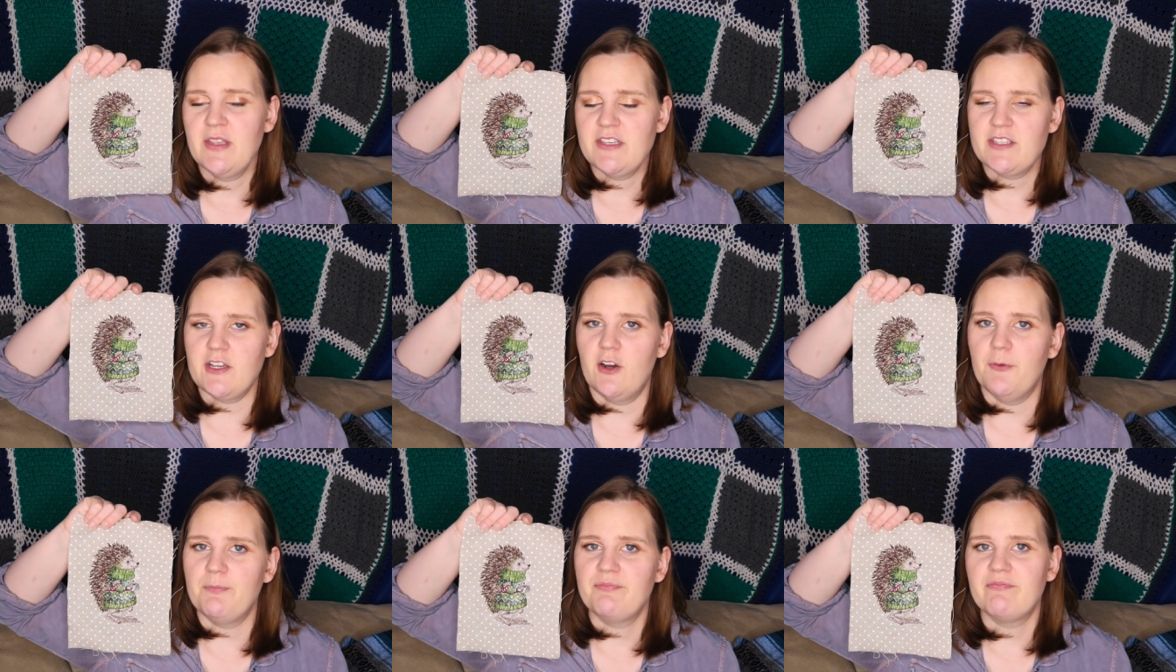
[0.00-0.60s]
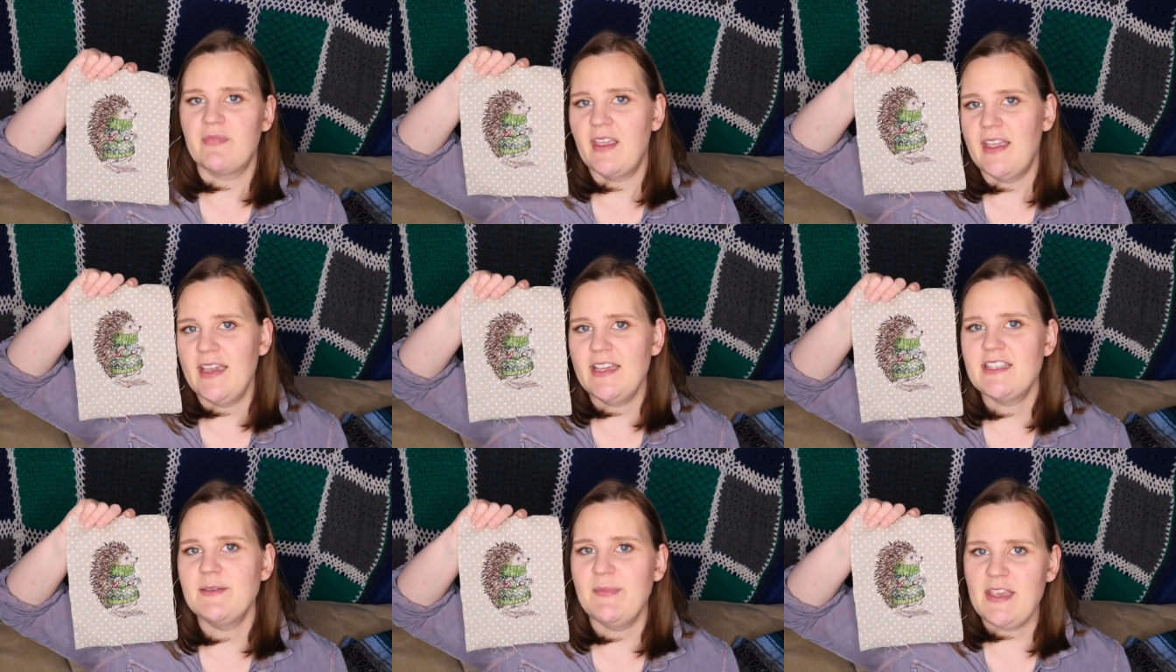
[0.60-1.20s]
So
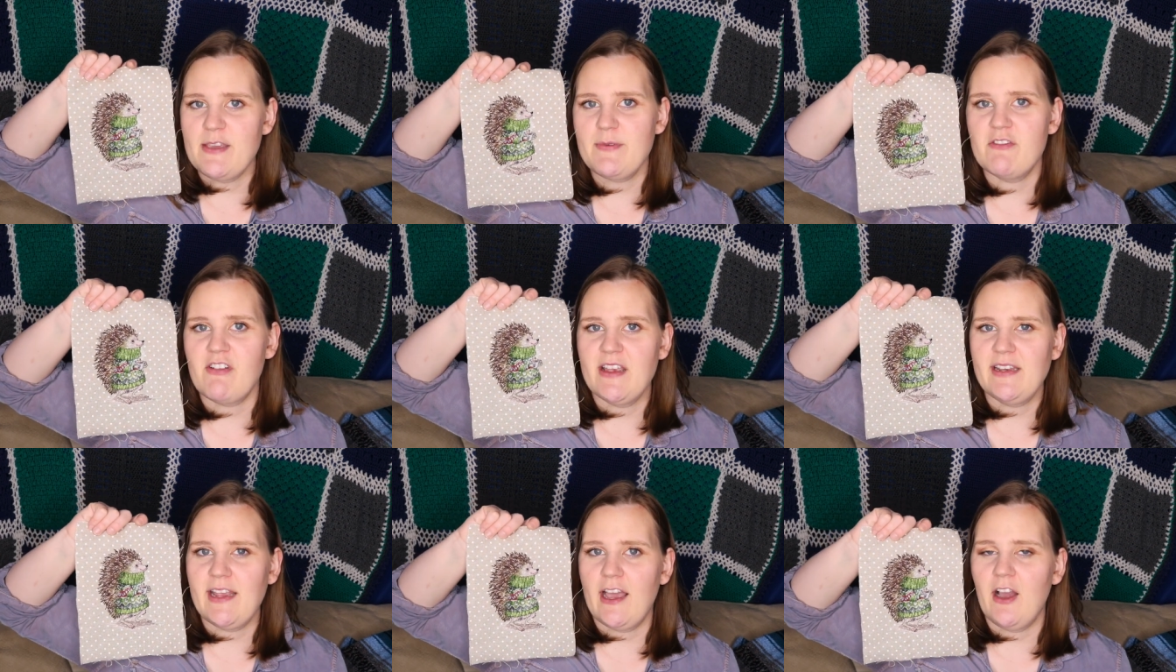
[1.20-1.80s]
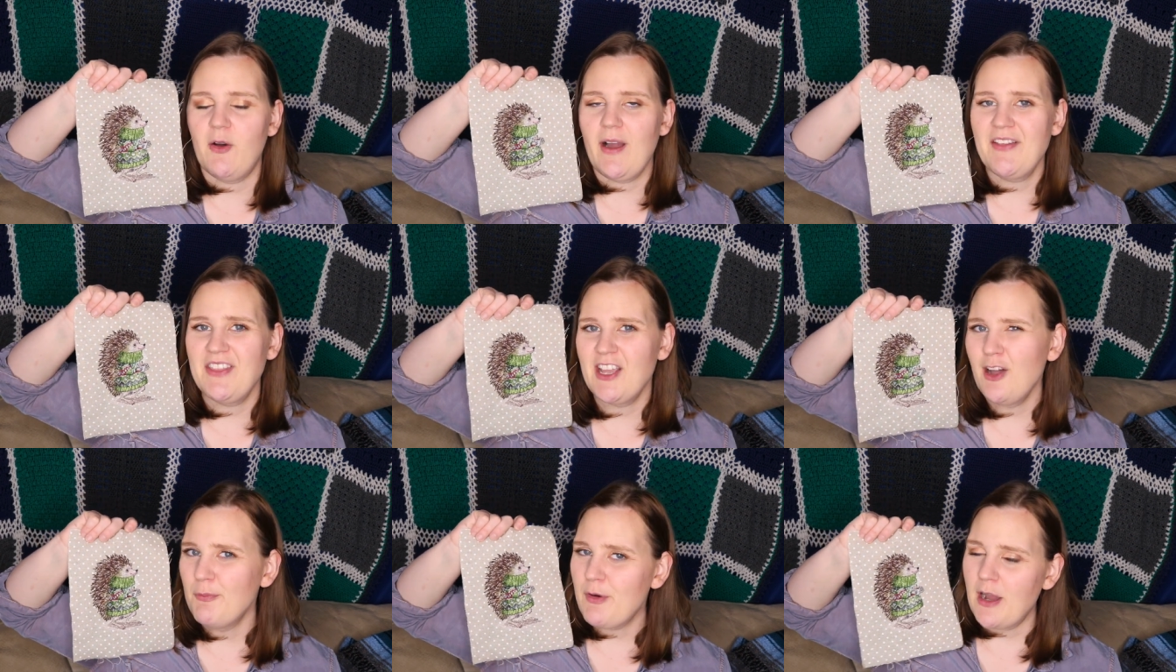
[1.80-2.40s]
it's a maybe right now. I
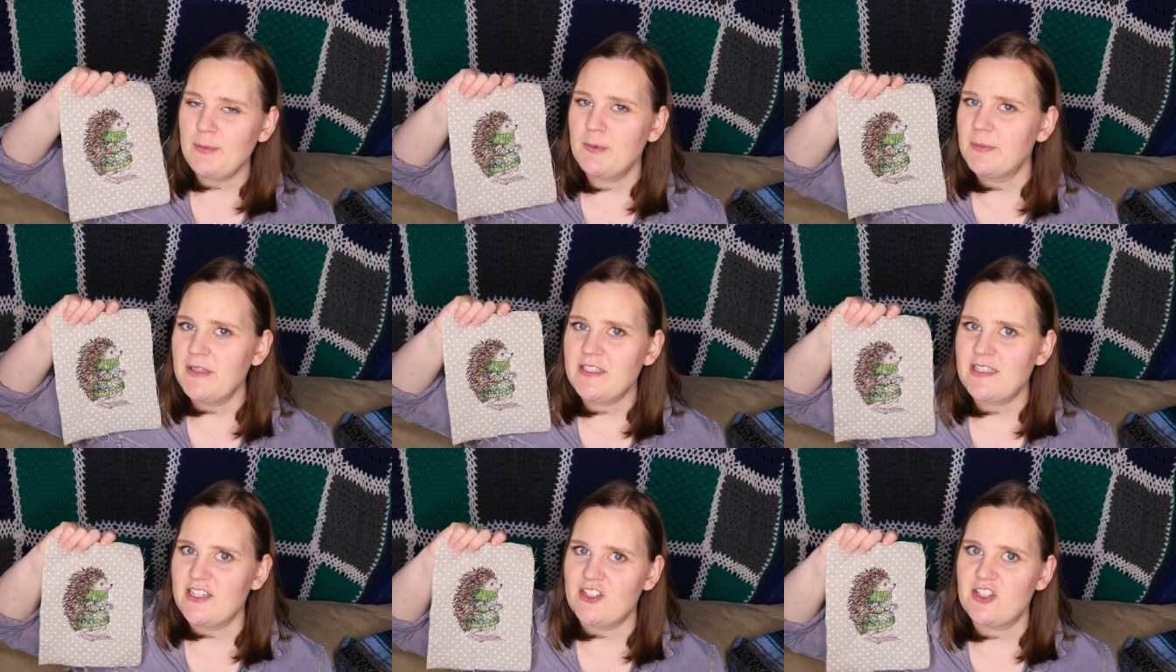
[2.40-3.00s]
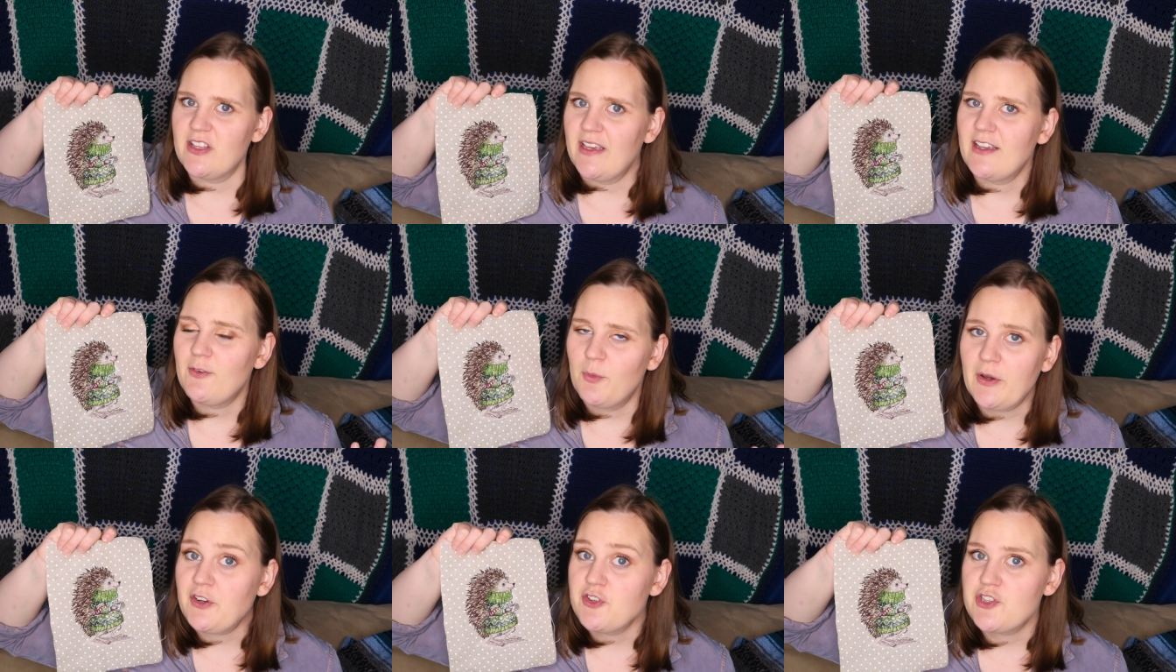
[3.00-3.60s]
think I'll probably stitch like
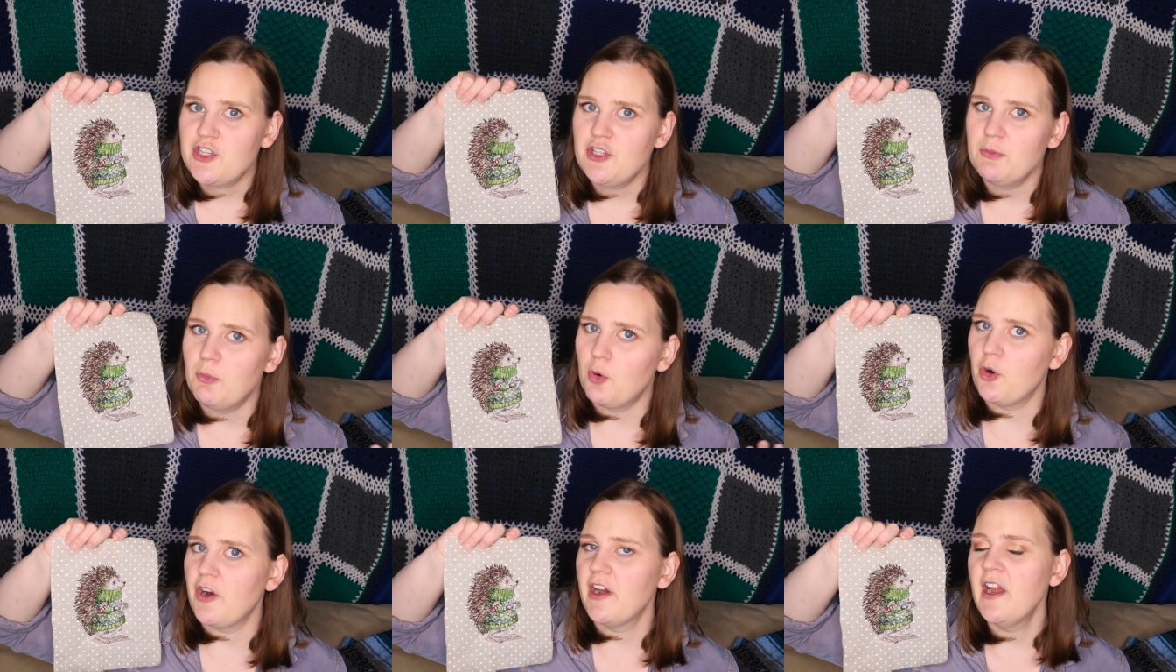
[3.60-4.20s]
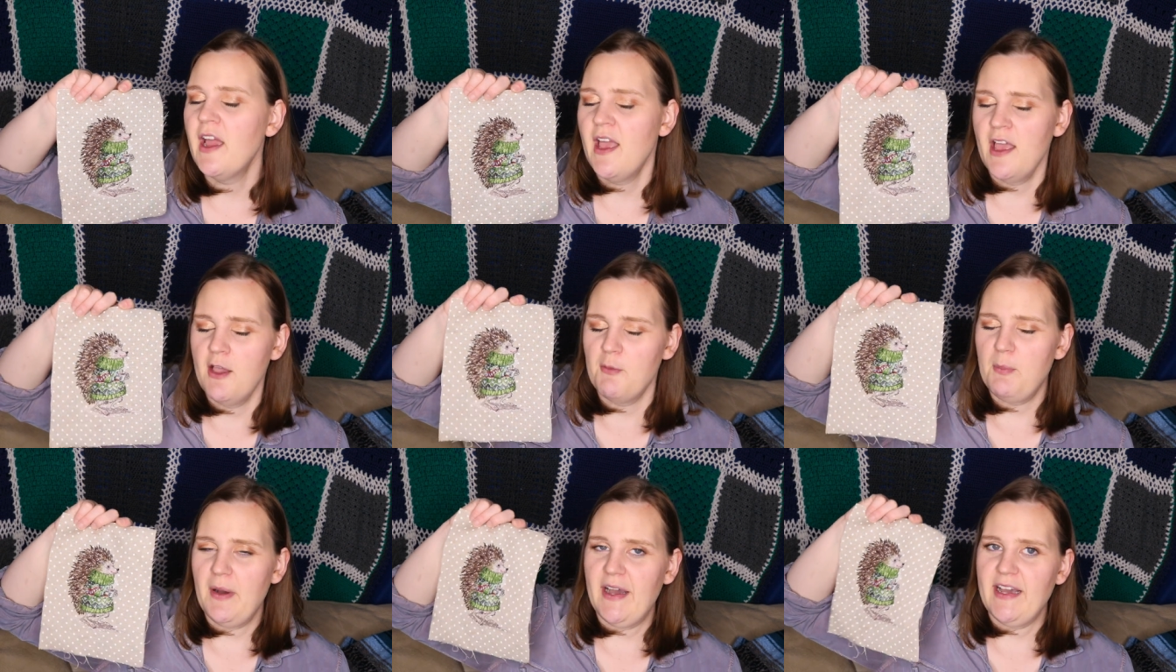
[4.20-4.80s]
one or two more,
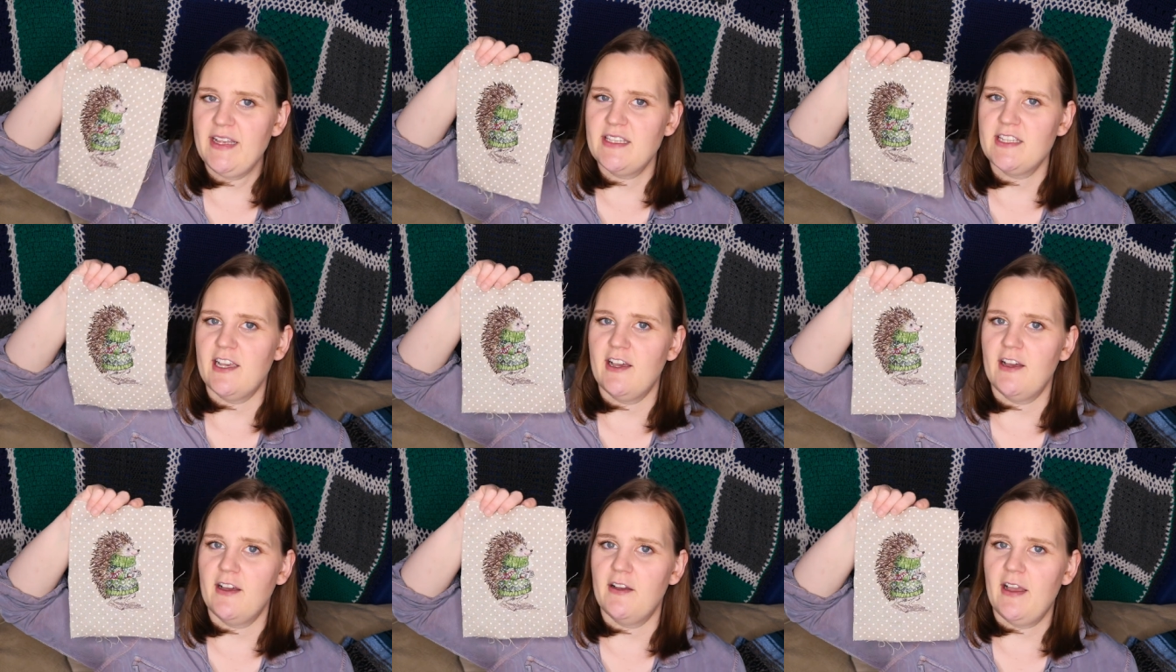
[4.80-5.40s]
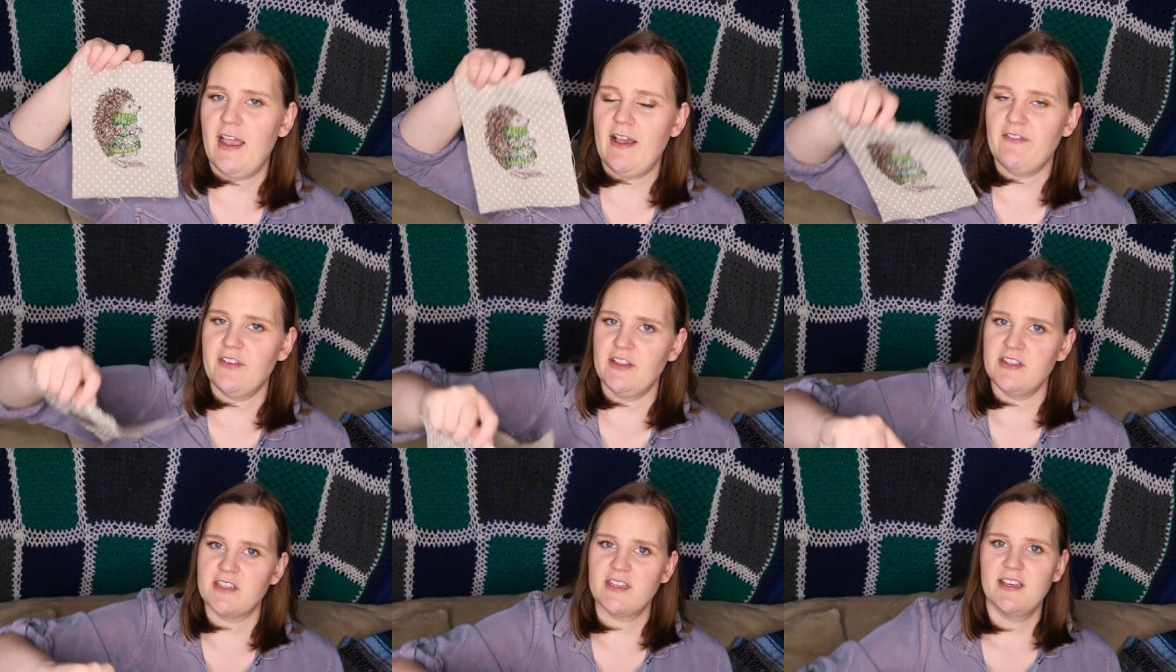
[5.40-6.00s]
but uh, I
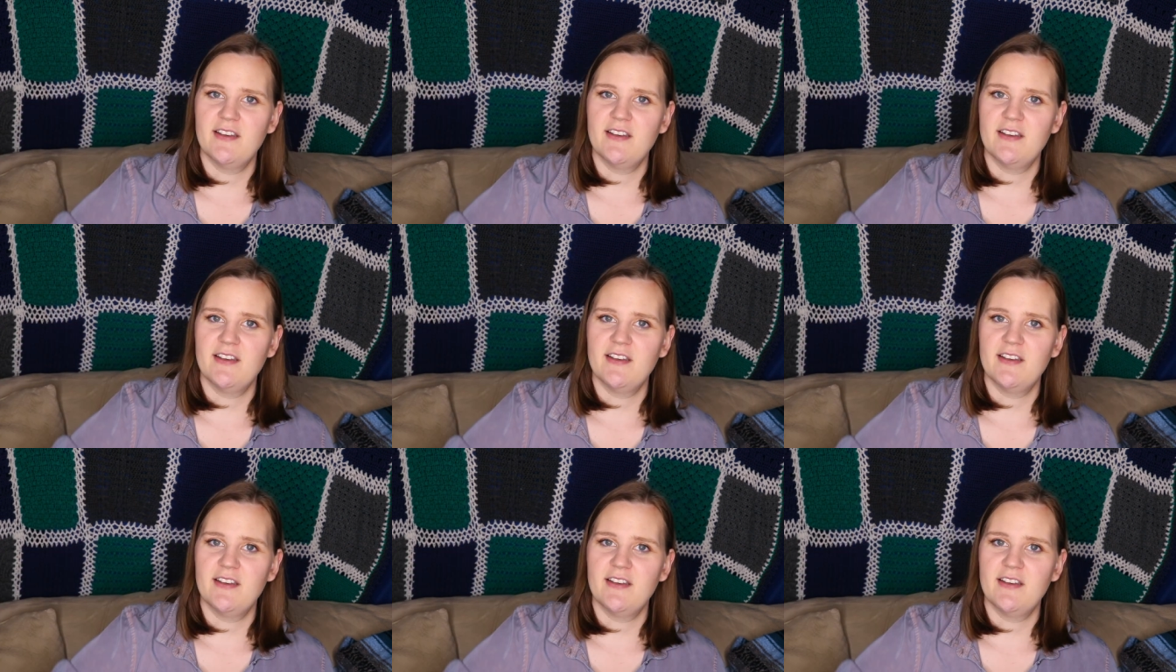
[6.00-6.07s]
haven't